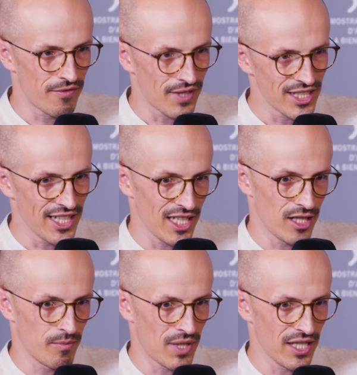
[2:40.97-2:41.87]

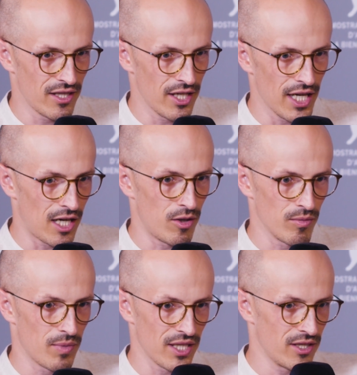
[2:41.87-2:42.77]
fascinated by the
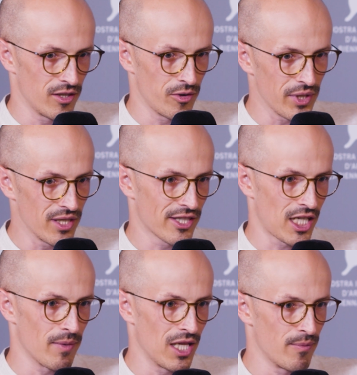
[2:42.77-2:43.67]
now, by the
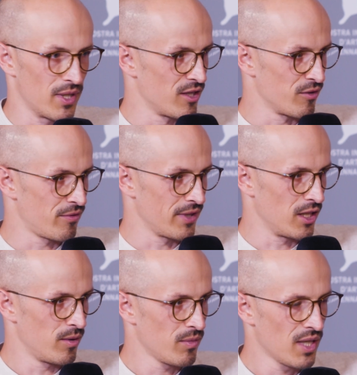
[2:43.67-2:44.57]
real-time element of
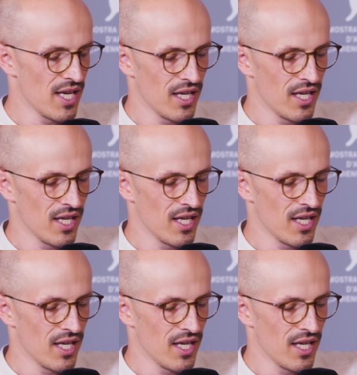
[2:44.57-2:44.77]
film